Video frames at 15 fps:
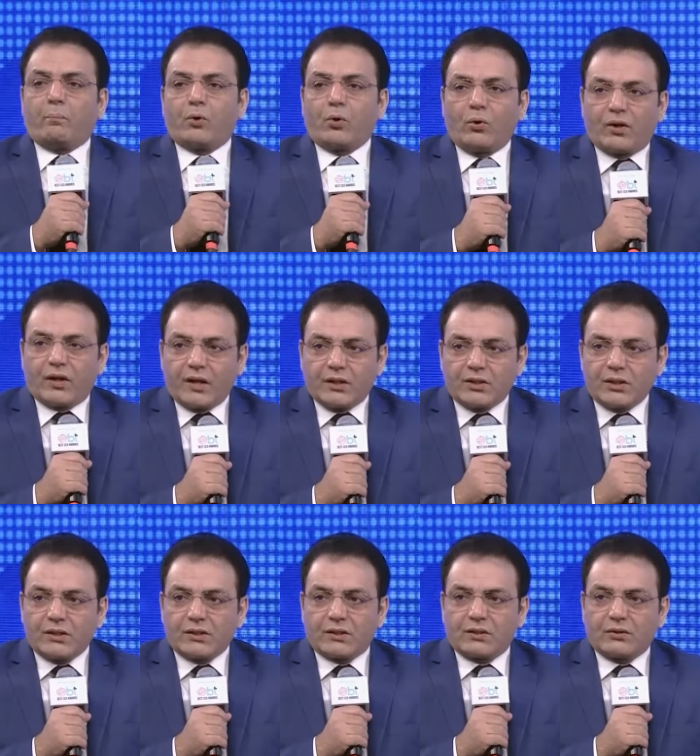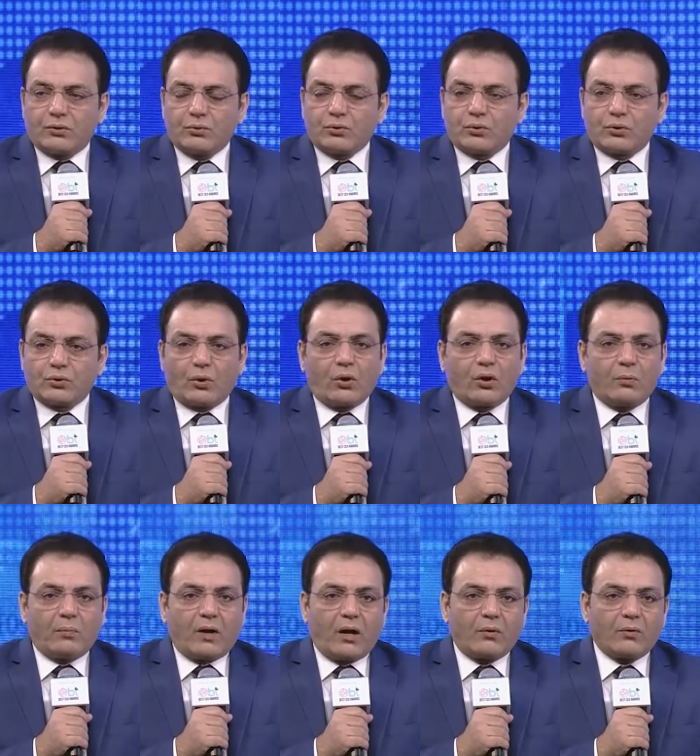brokerages used to talk
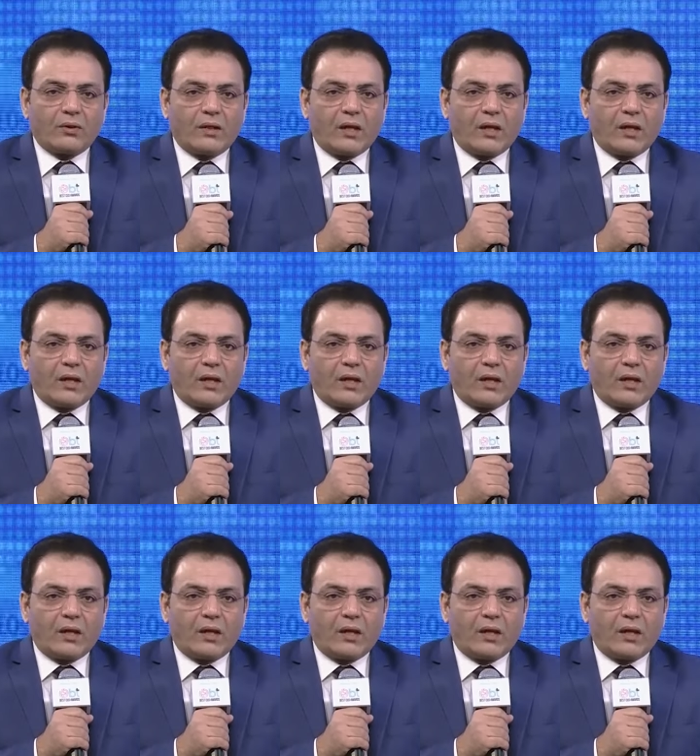about the